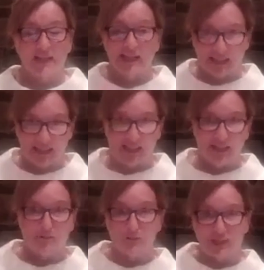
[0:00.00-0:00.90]
and I can
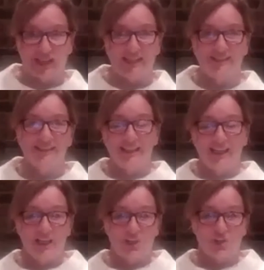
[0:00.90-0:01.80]
cover again
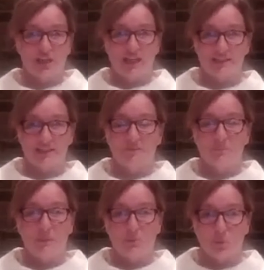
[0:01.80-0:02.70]
in a chat if
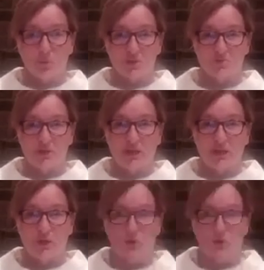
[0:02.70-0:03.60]
people want to
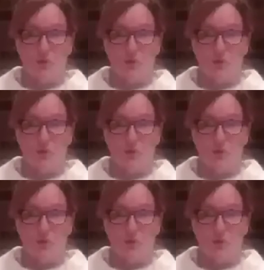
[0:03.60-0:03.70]
recoup.